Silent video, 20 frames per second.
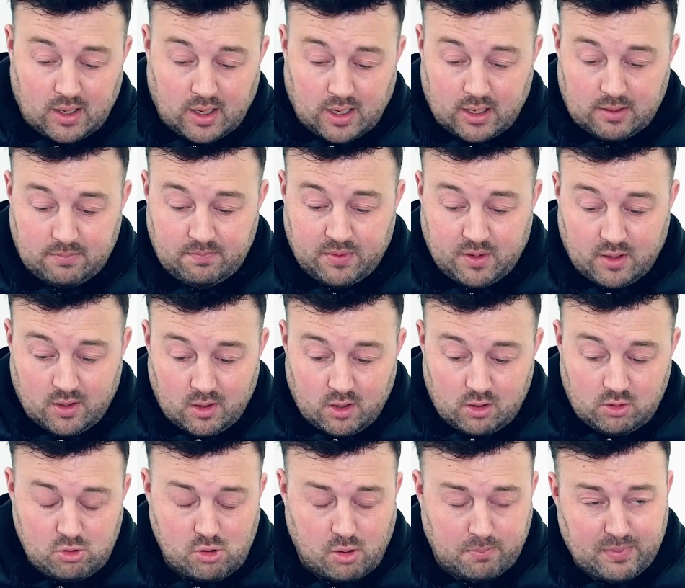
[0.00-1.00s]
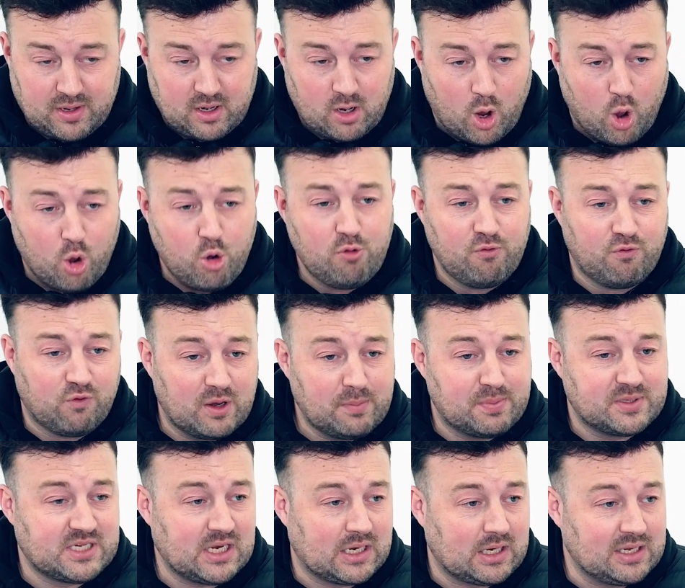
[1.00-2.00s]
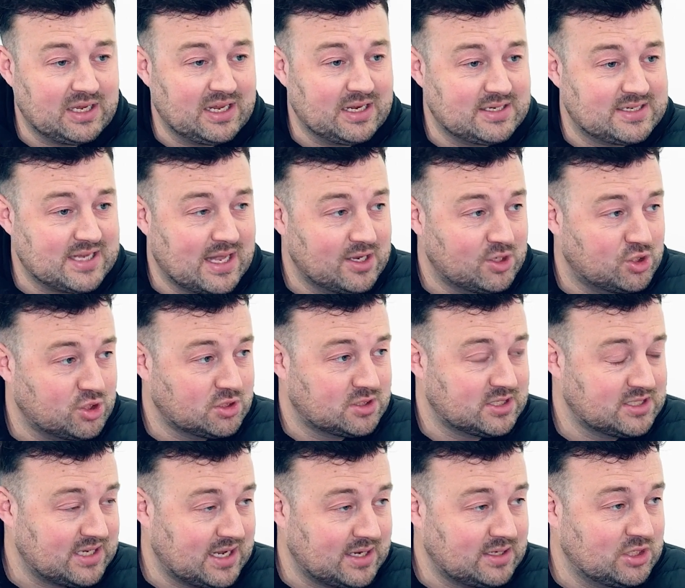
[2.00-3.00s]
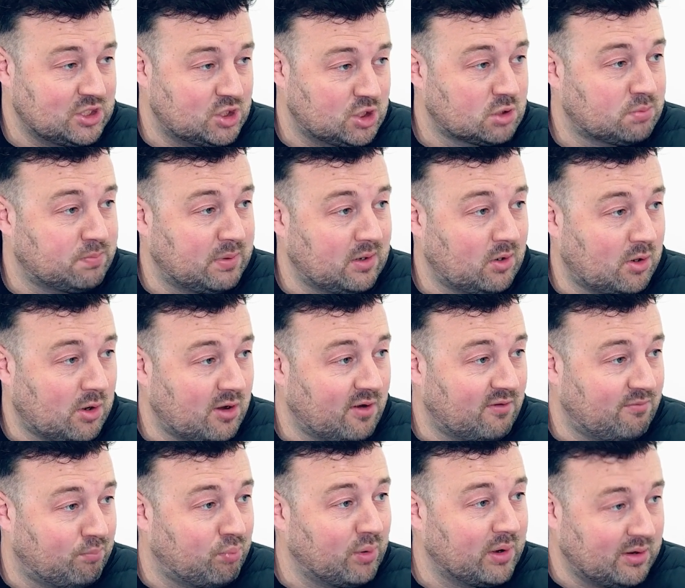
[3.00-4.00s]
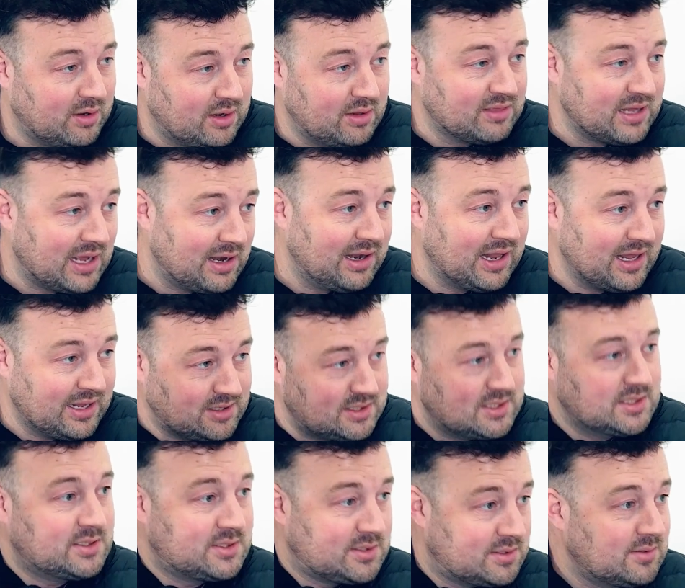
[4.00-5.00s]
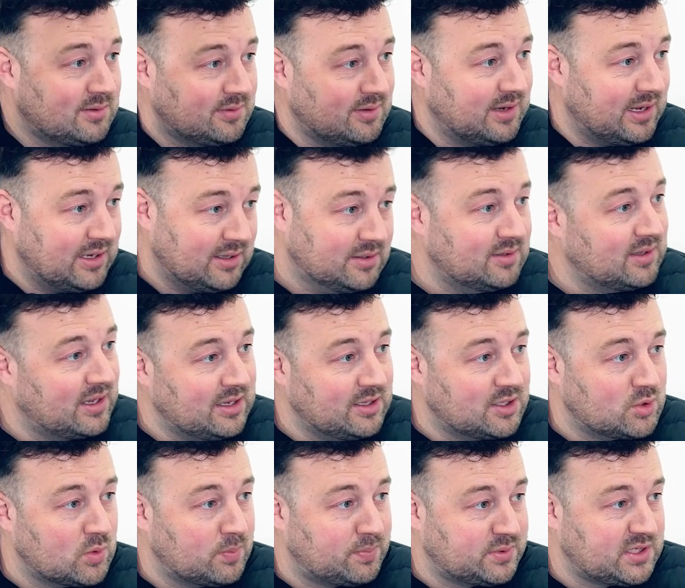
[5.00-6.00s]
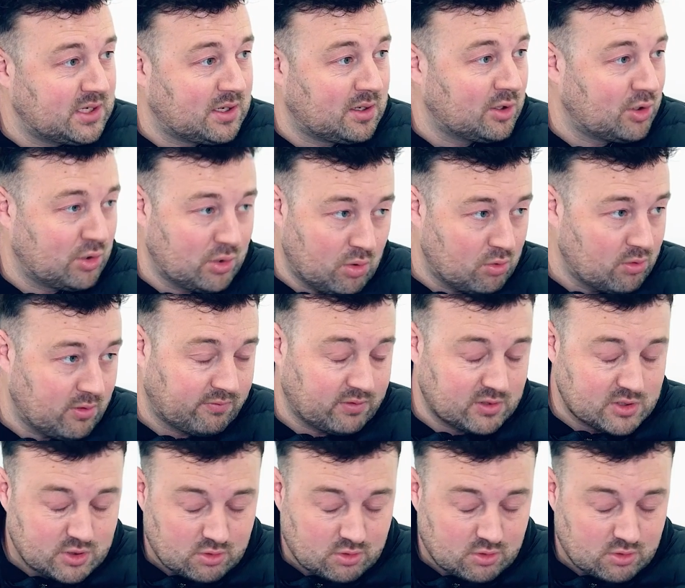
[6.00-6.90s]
Okay. Not been overly particularly intelligent to date, it's just been kind of bringing that latest into a particular corner of the